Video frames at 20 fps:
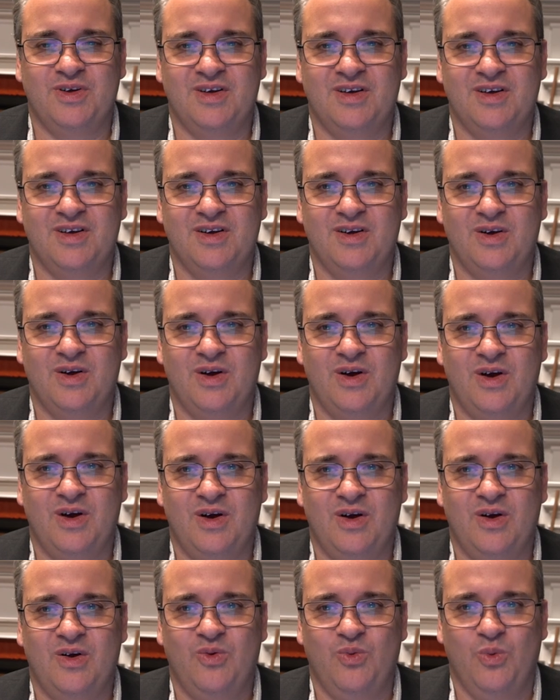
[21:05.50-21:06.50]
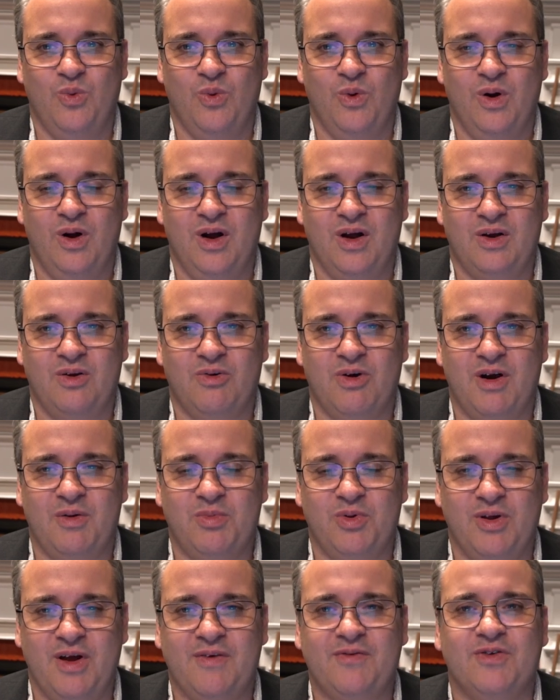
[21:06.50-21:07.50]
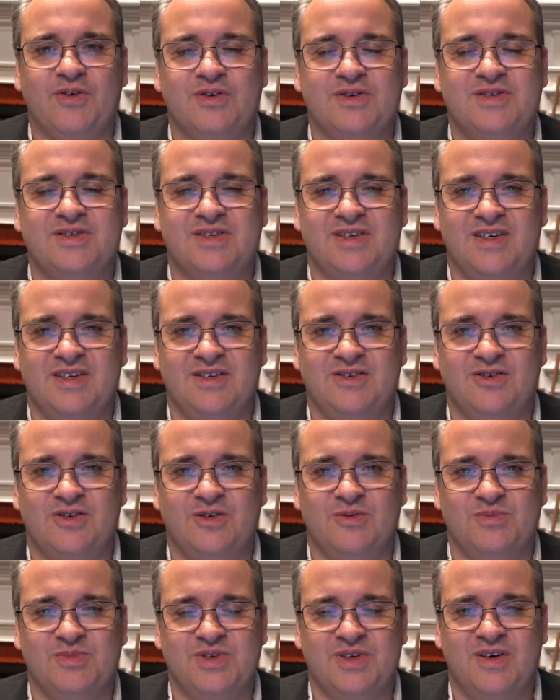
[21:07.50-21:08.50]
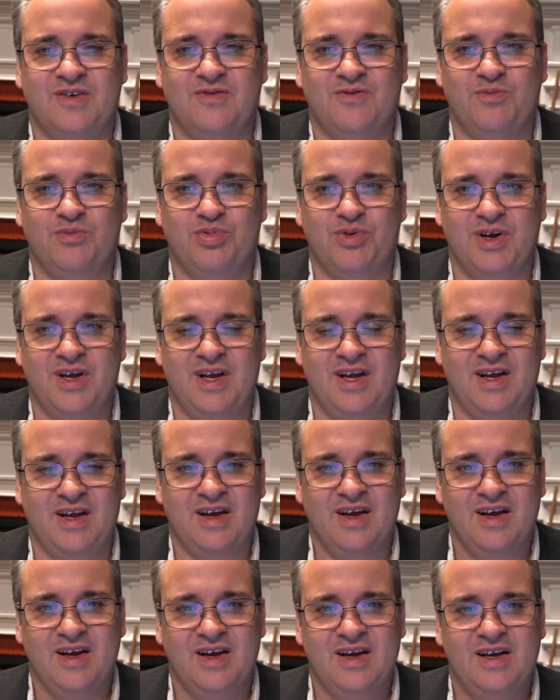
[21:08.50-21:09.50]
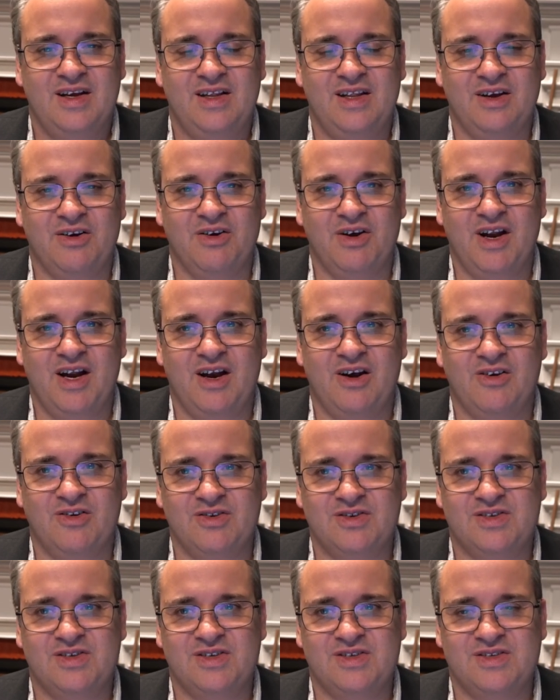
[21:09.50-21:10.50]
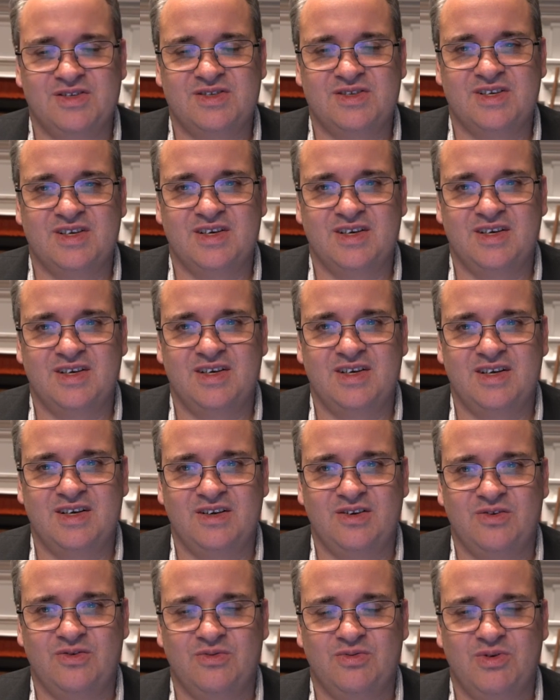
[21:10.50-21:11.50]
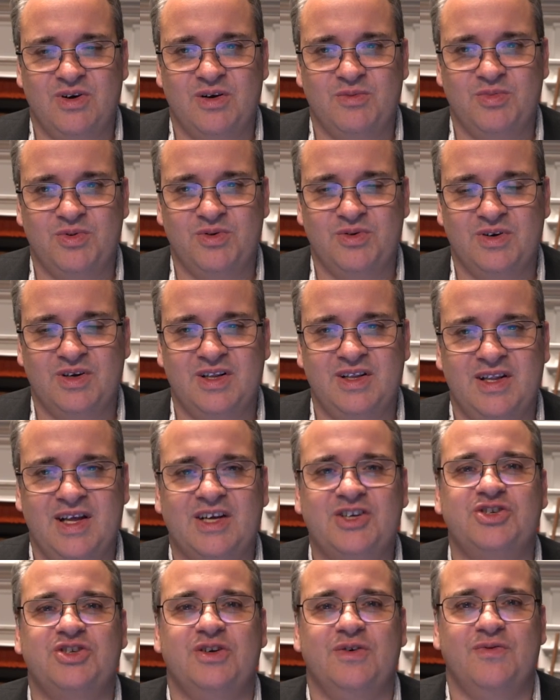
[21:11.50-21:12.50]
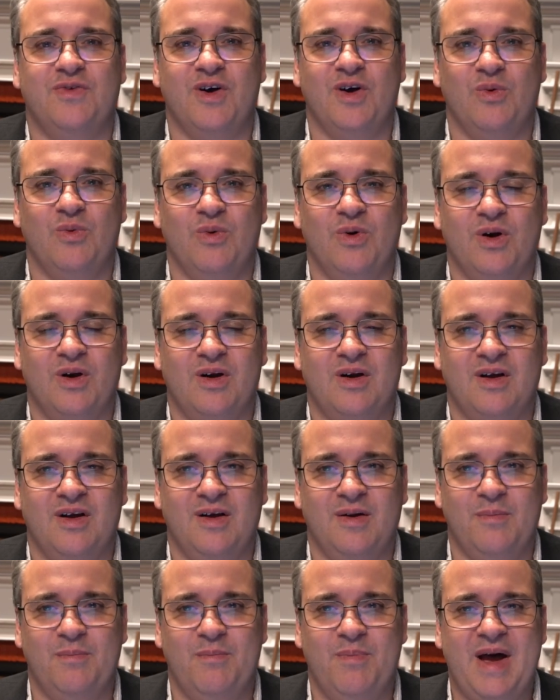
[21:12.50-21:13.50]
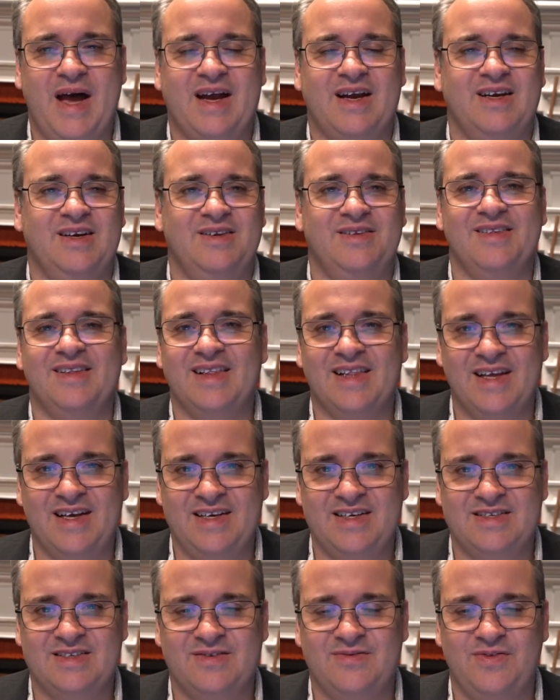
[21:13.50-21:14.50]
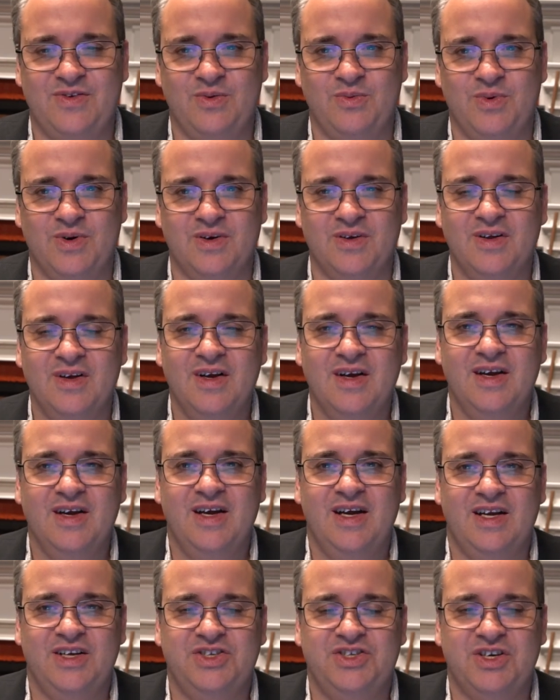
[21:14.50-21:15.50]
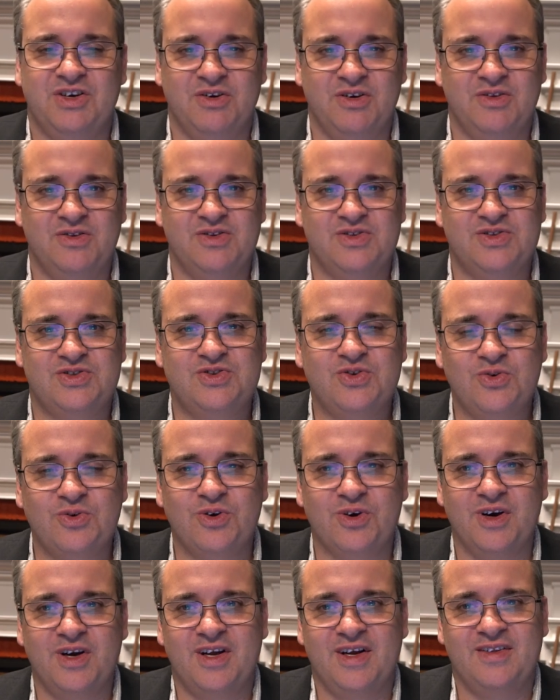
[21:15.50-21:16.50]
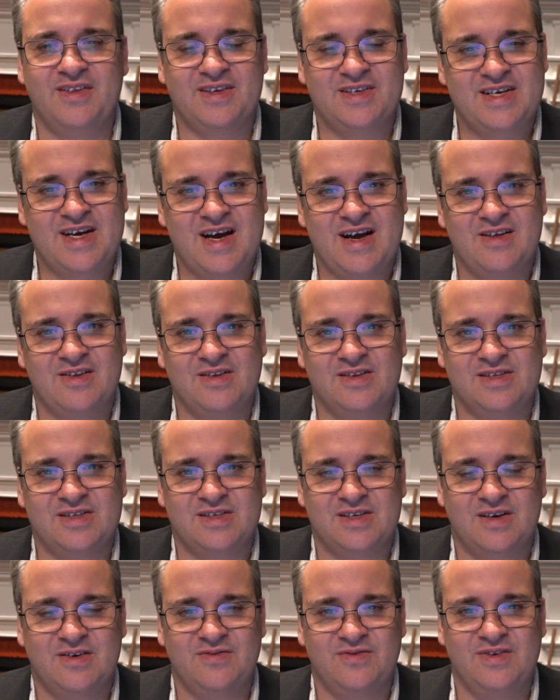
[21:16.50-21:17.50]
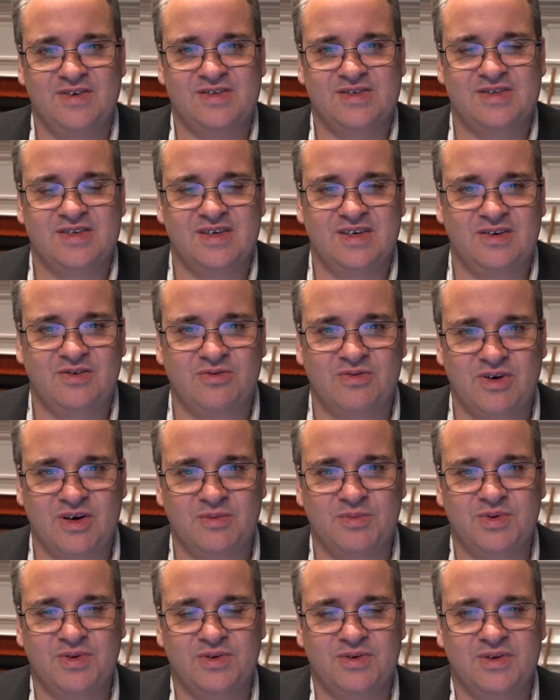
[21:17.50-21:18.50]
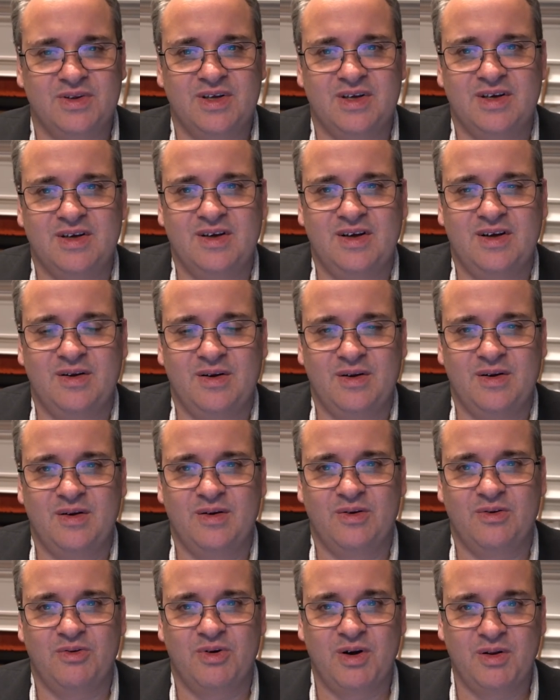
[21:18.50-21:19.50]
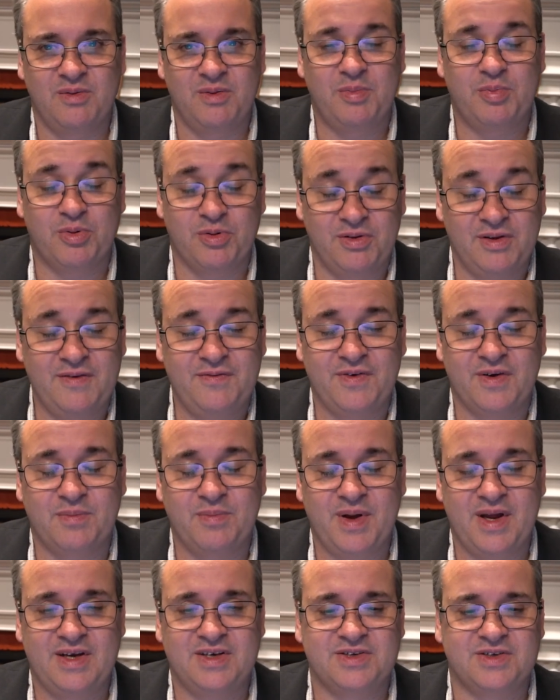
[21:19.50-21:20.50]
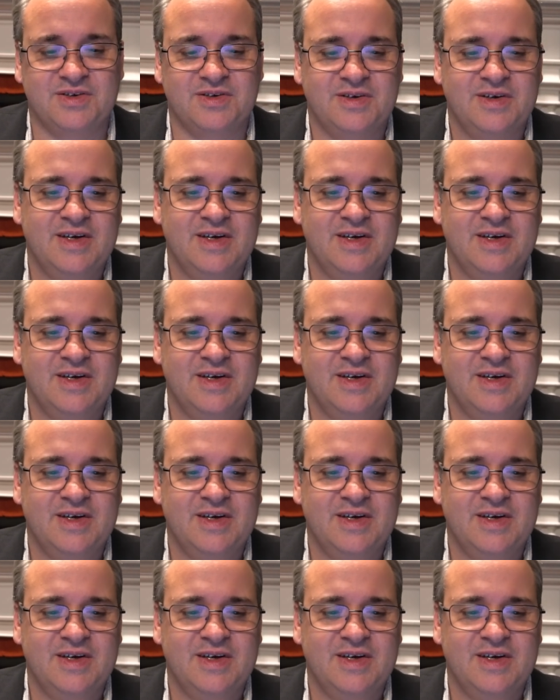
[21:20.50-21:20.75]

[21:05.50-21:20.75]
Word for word: uh, incredible efforts in terms of bringing Clara Harris's uh, incredible collection of artwork uh, back into the light, if you will, and sharing the story and the talents of this incredible, uh, uh incredibly prolific painter.